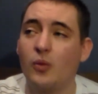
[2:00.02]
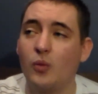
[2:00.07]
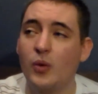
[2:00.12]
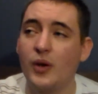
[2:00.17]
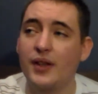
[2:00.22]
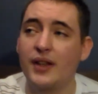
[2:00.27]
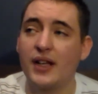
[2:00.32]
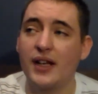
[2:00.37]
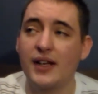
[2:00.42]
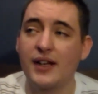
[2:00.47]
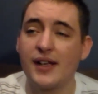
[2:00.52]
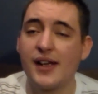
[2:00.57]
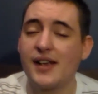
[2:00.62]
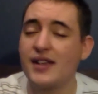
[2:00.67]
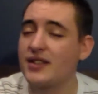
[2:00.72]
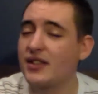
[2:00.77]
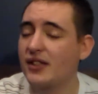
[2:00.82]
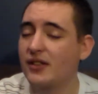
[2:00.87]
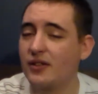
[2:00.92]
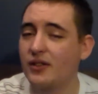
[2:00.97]
With
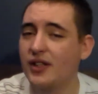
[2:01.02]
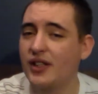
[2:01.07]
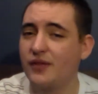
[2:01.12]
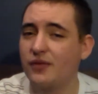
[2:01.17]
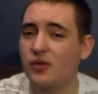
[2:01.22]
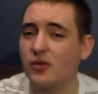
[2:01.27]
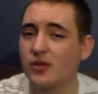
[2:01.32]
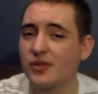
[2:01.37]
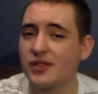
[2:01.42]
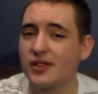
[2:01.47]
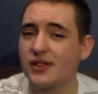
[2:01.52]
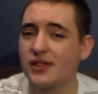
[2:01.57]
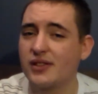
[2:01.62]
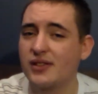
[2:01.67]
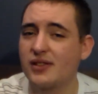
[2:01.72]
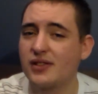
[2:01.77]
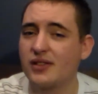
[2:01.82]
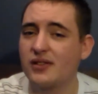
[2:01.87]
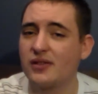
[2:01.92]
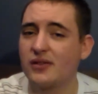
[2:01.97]
AKs and Elite
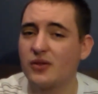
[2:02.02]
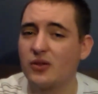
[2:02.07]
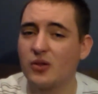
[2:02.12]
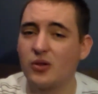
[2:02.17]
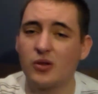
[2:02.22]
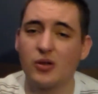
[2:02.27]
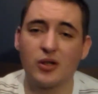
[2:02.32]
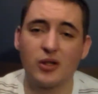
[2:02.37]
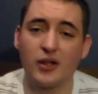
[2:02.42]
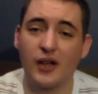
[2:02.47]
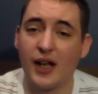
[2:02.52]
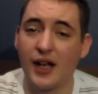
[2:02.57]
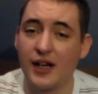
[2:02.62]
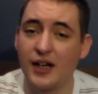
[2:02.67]
Forces, or